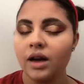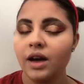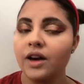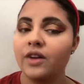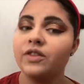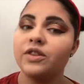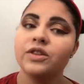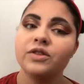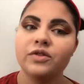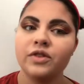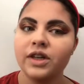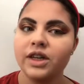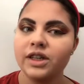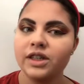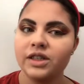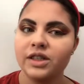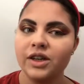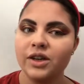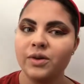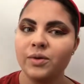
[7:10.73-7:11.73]
After
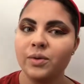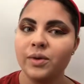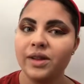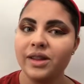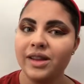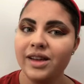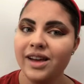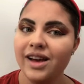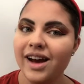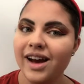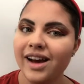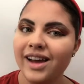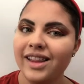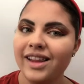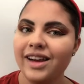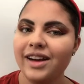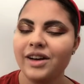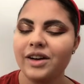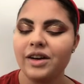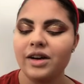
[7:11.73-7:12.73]
finishing with the
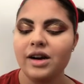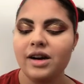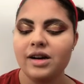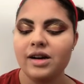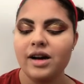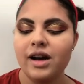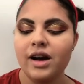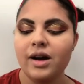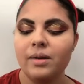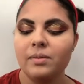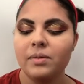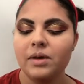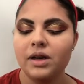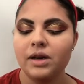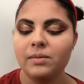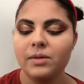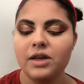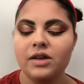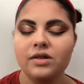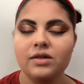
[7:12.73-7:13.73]
eyeliner, now I'm
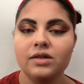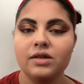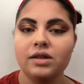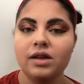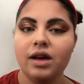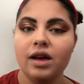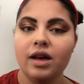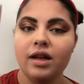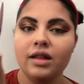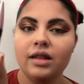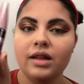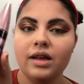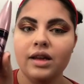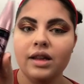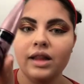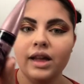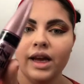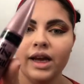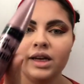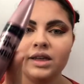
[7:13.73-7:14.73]
gonna be using the
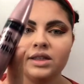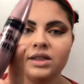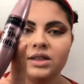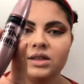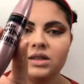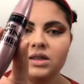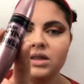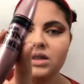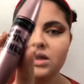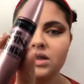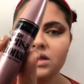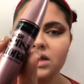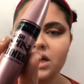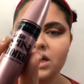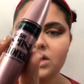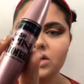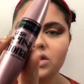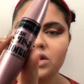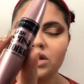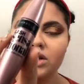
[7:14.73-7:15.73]
Lash
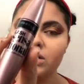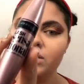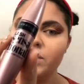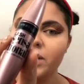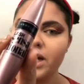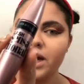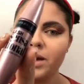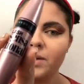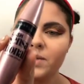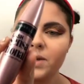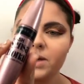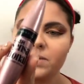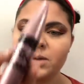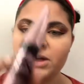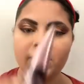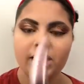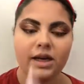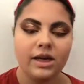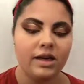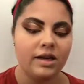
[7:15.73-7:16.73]
Sensational by
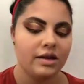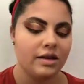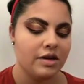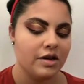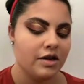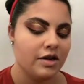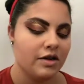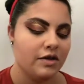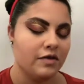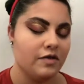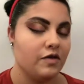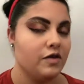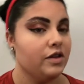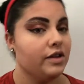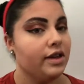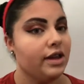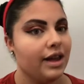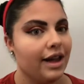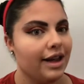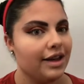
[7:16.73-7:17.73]
Maybelline, or
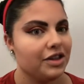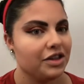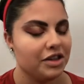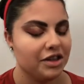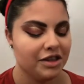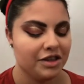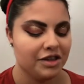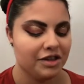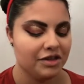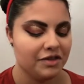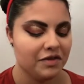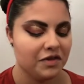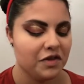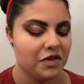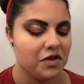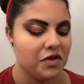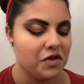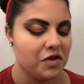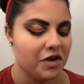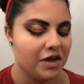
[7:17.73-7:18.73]
the lashes, of
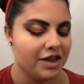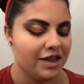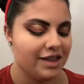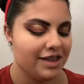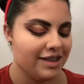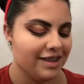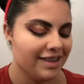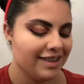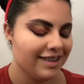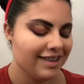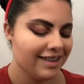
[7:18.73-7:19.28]
course.